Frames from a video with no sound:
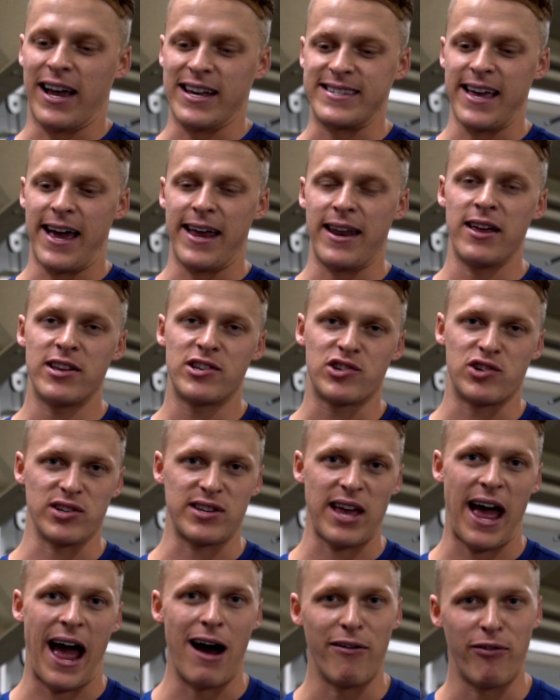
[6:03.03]
said, just
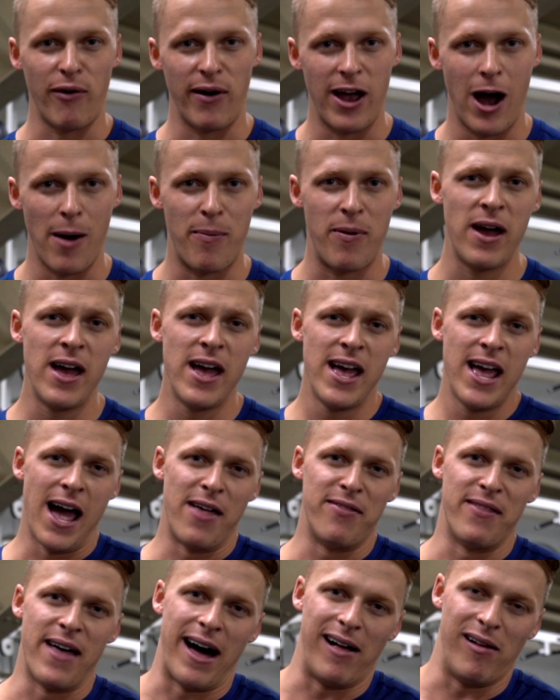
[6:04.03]
halfway up,
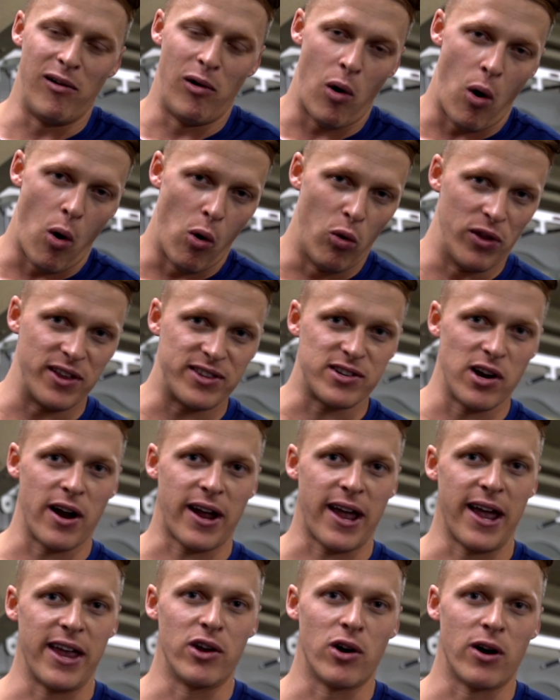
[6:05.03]
and that will only
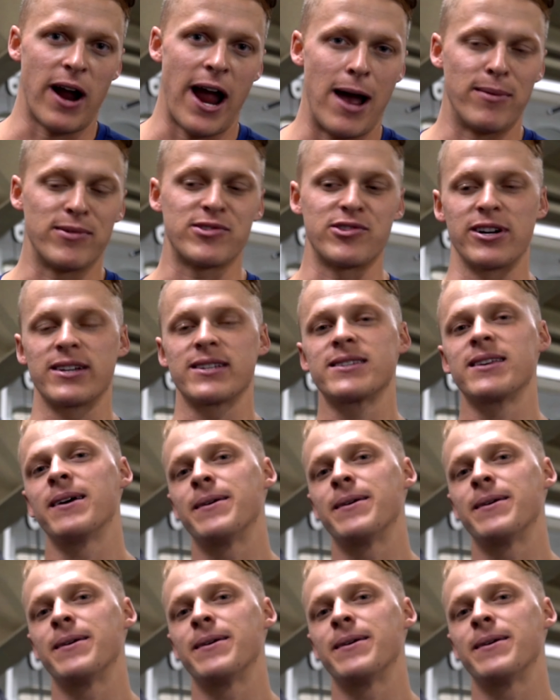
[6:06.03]
target your hamstrings.